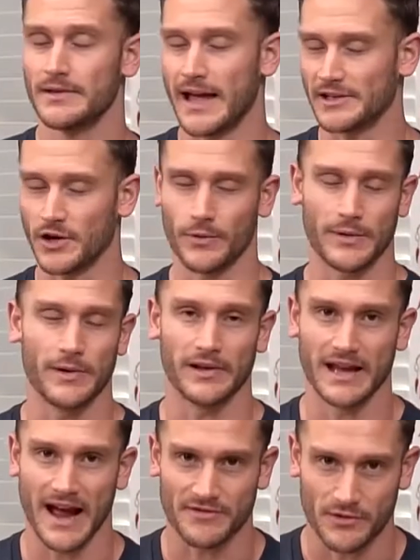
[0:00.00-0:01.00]
That's all we
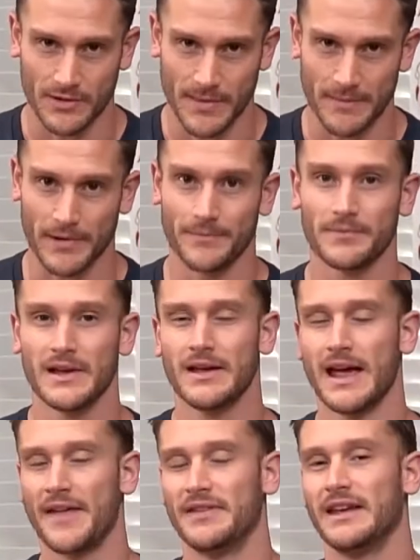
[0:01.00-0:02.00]
really have to remember.
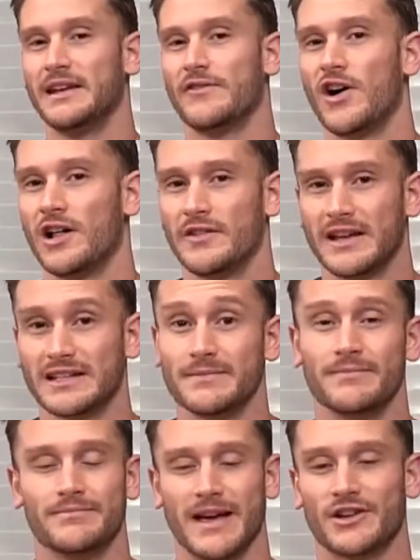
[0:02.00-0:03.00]
At the end of all of this,
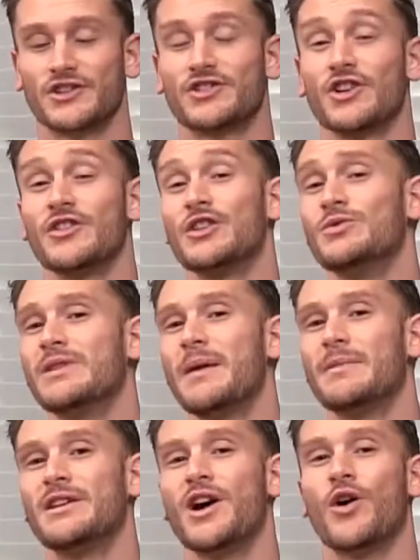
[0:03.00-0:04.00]
make sure that you let
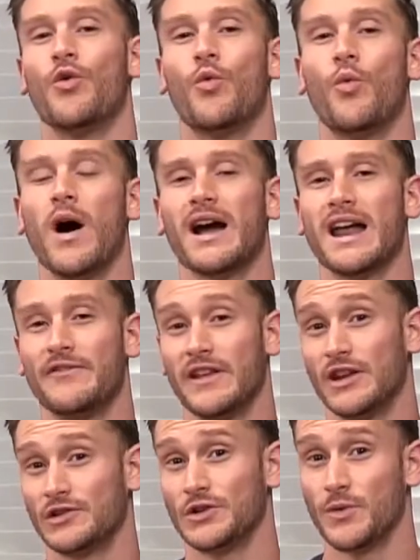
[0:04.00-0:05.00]
me know what kind of
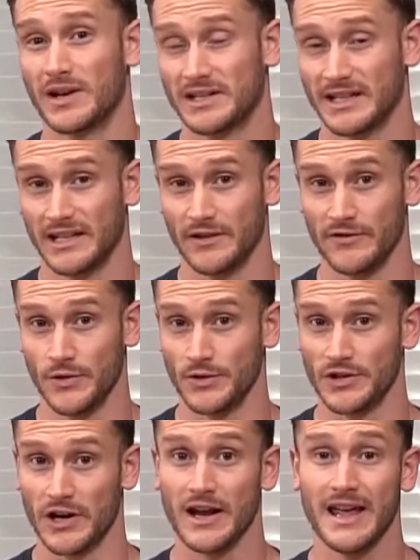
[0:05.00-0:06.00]
videos you want to see in the
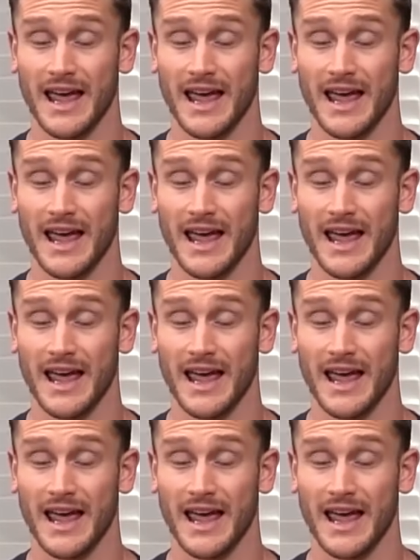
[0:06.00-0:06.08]
future.